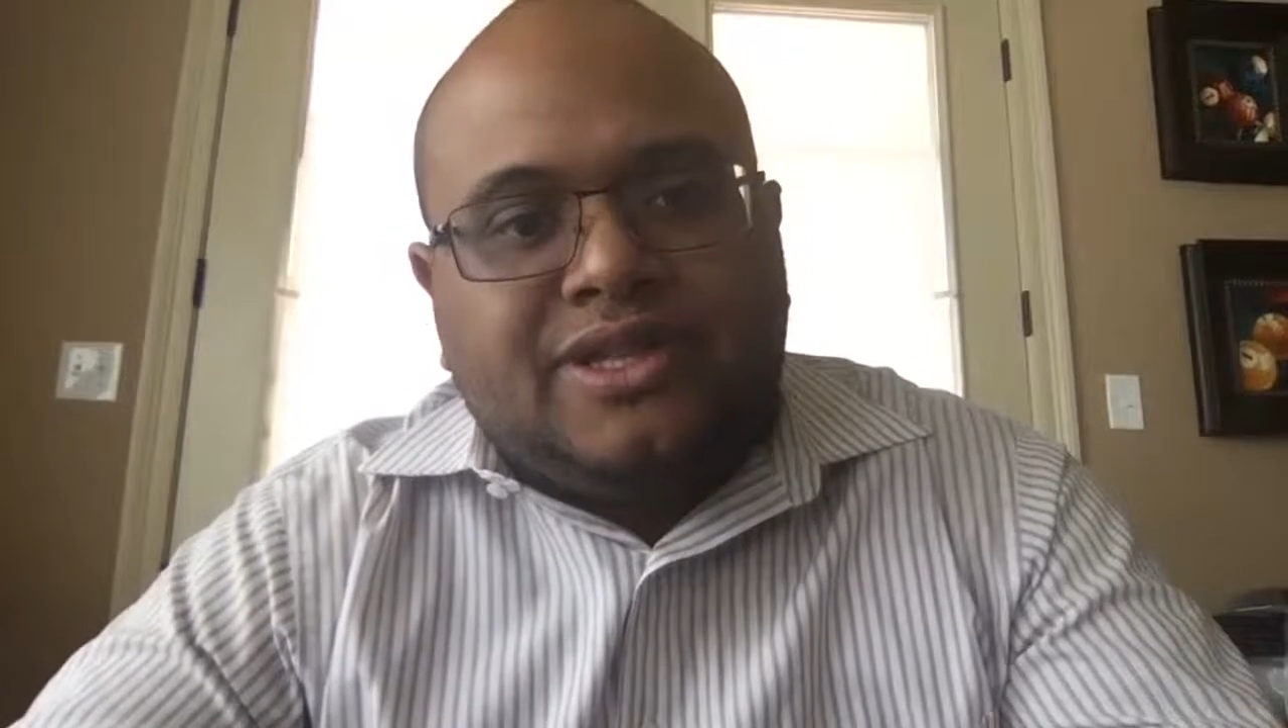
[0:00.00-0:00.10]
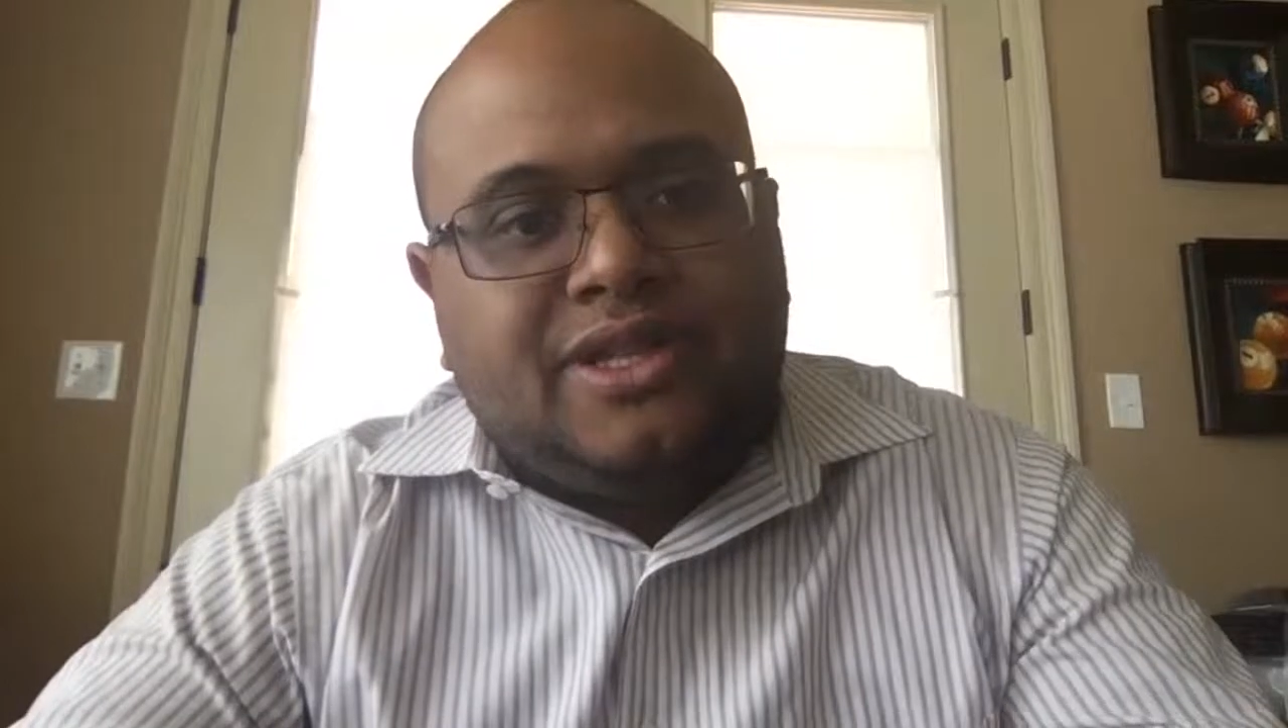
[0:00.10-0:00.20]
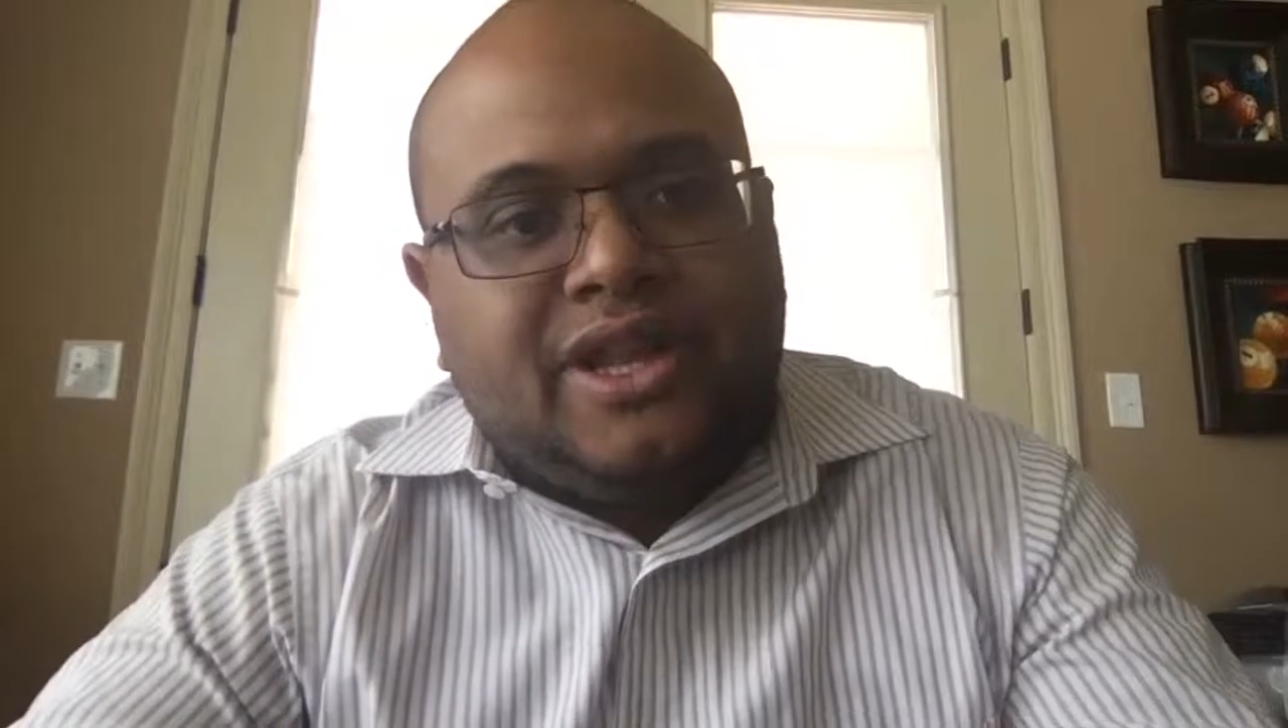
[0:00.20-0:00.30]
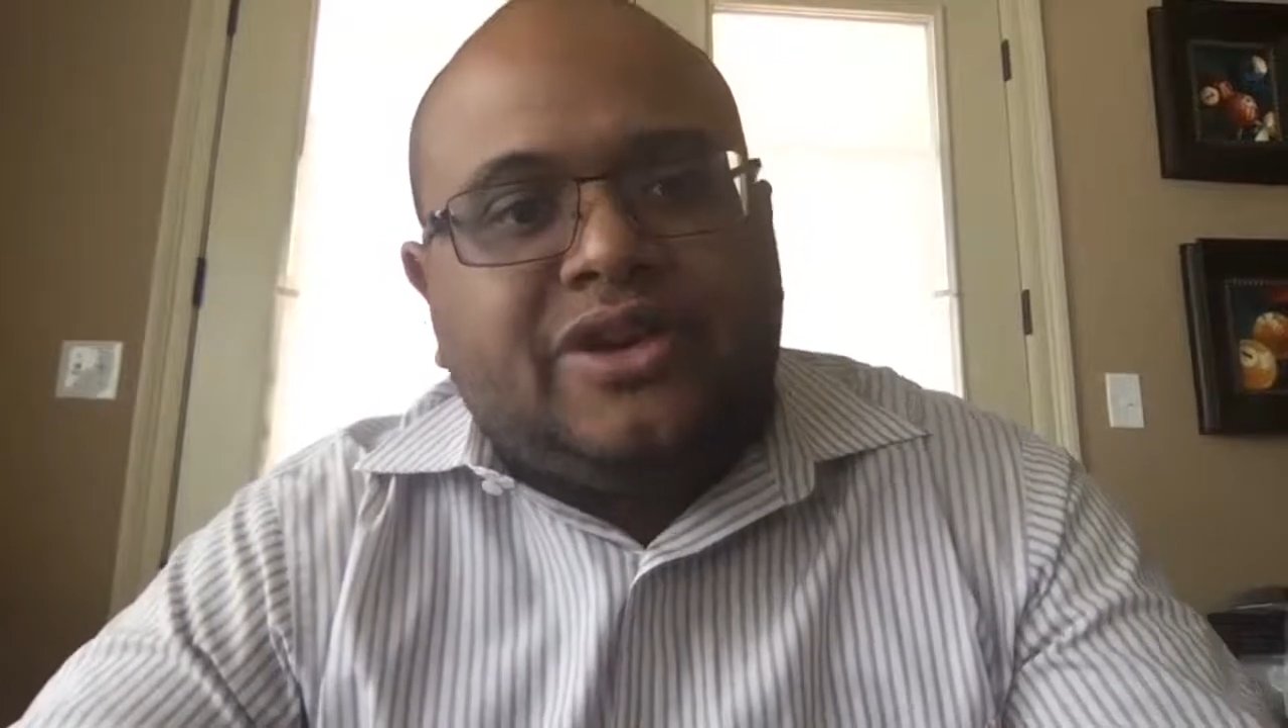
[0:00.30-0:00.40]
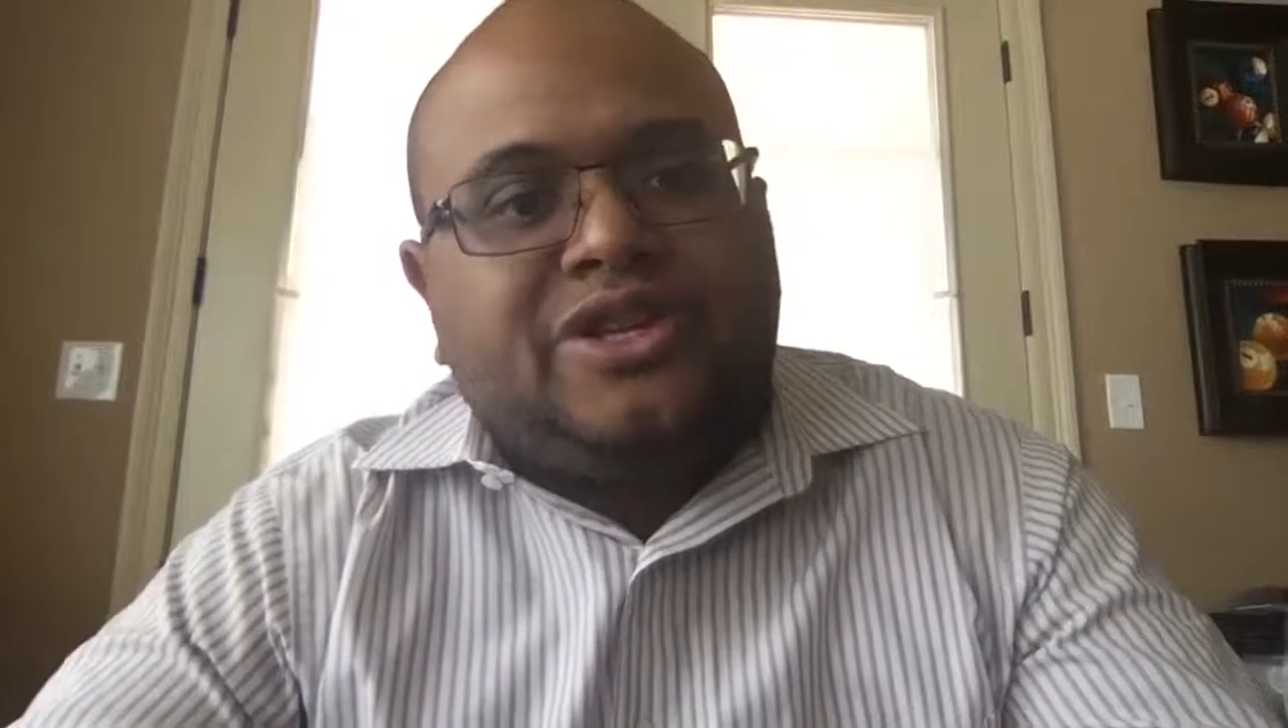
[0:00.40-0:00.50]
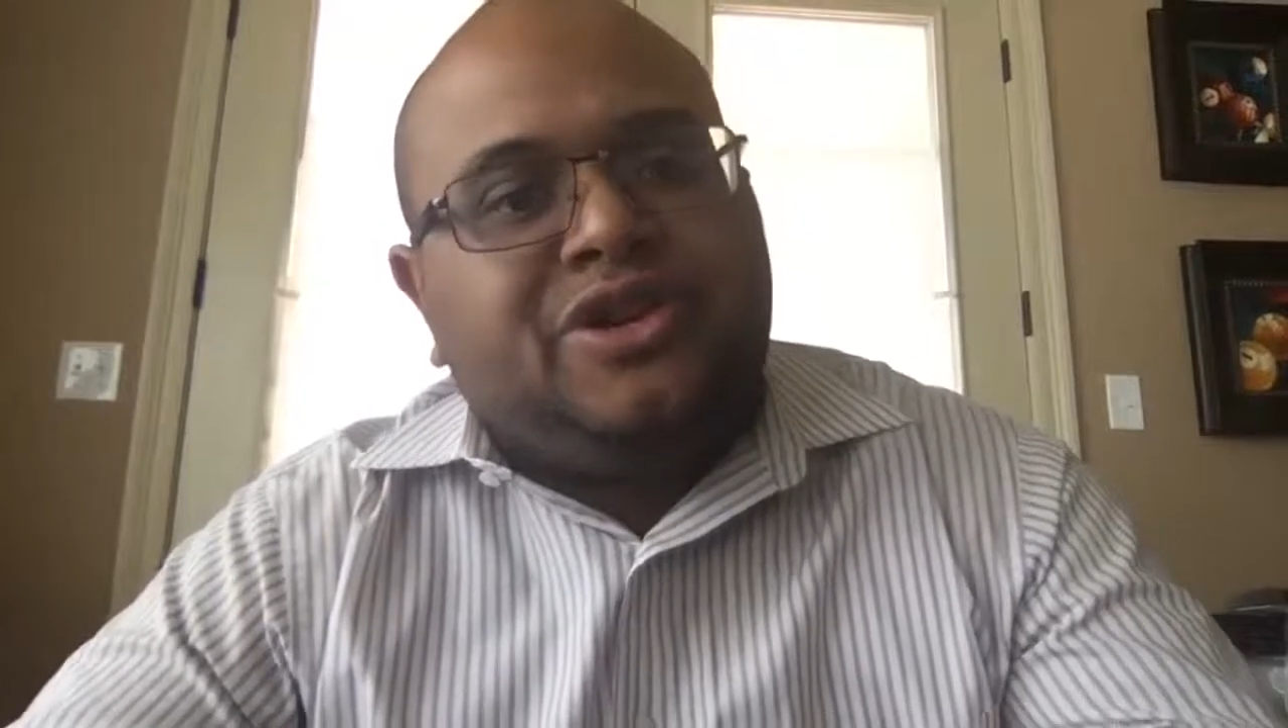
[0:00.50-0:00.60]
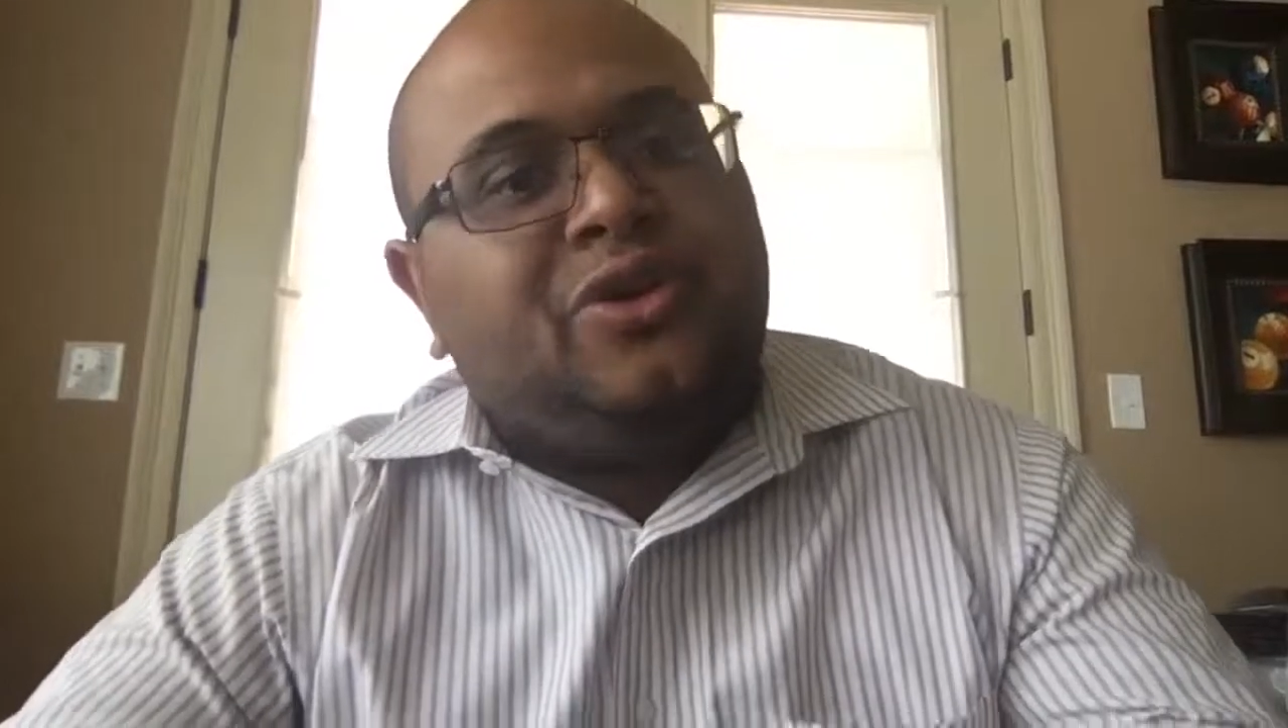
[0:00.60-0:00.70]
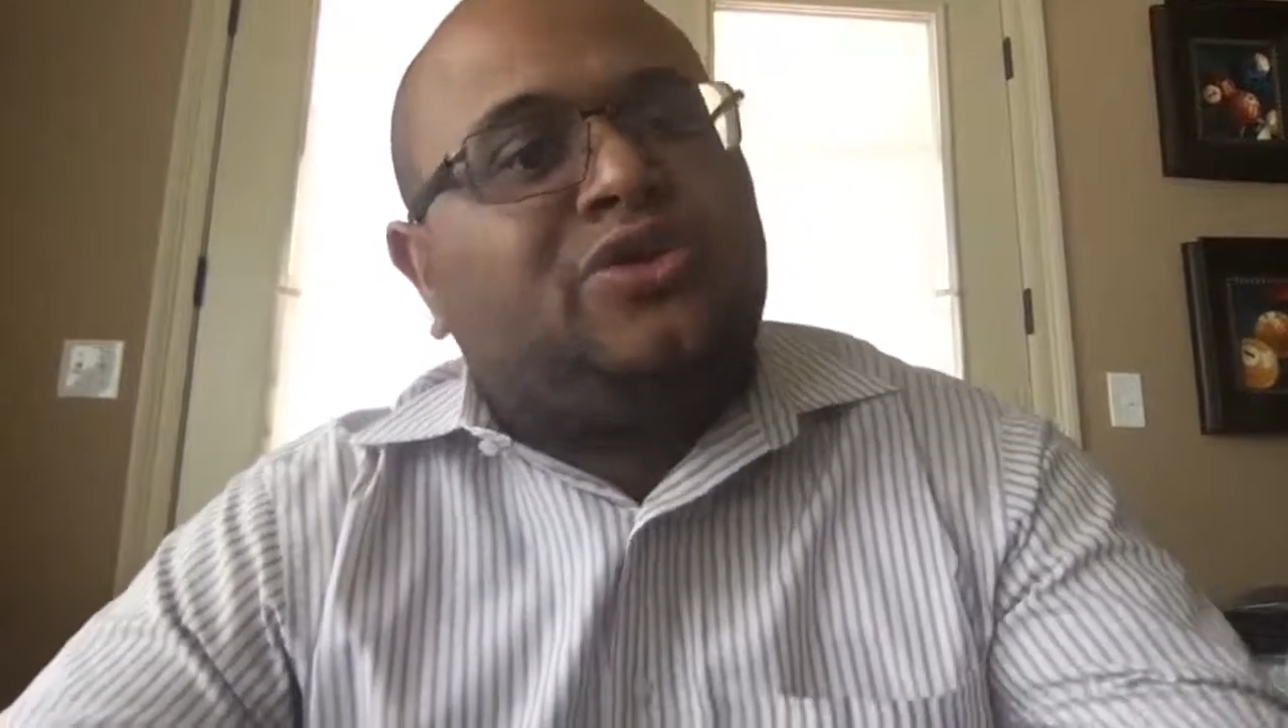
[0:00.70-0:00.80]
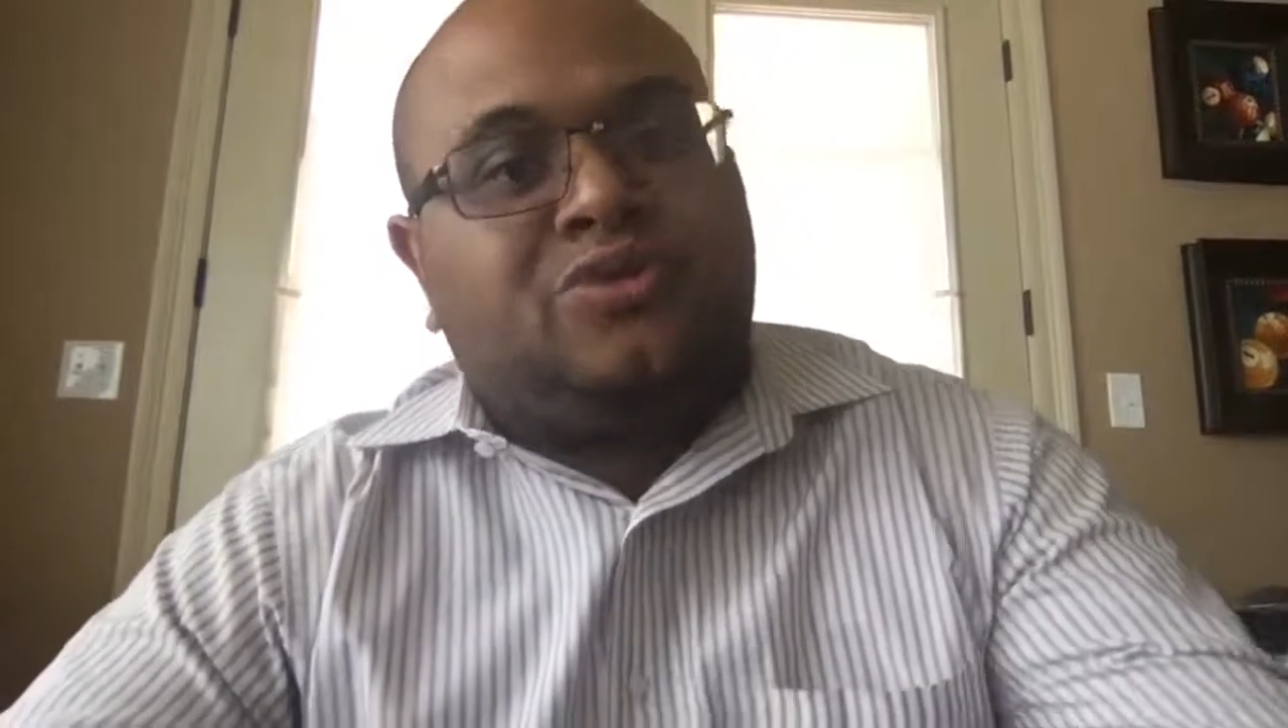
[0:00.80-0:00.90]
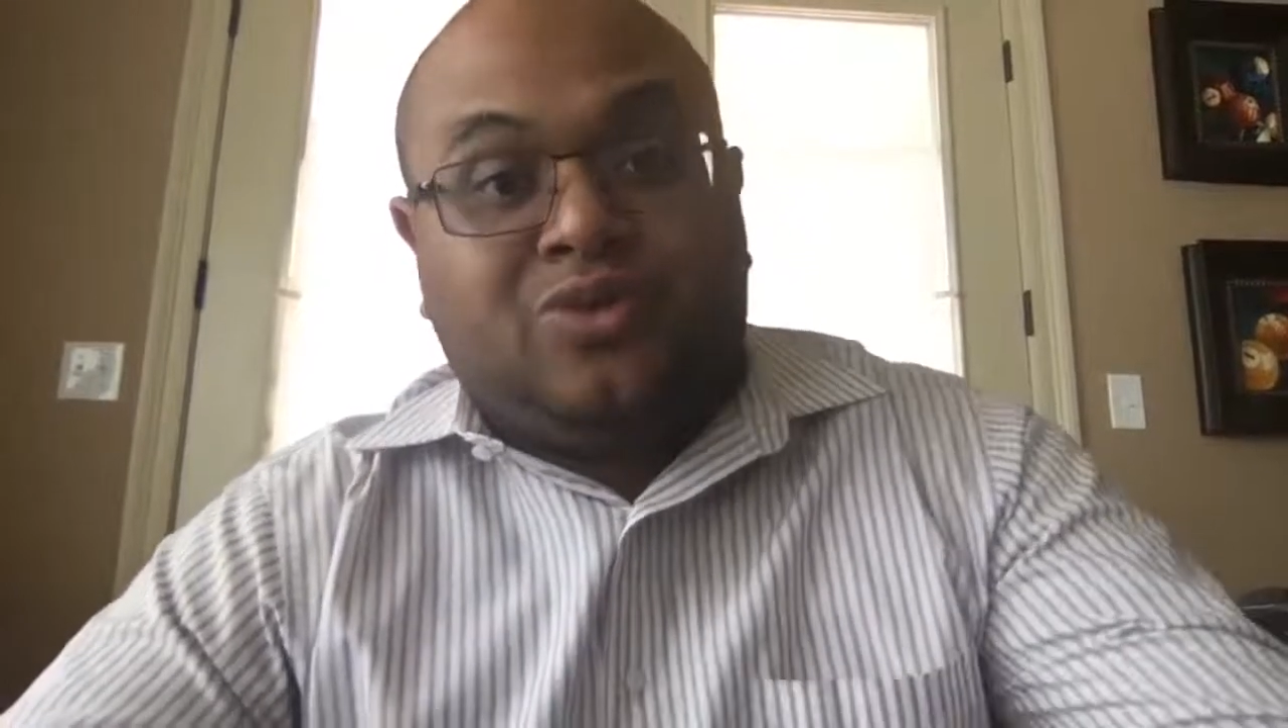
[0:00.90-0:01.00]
Their children were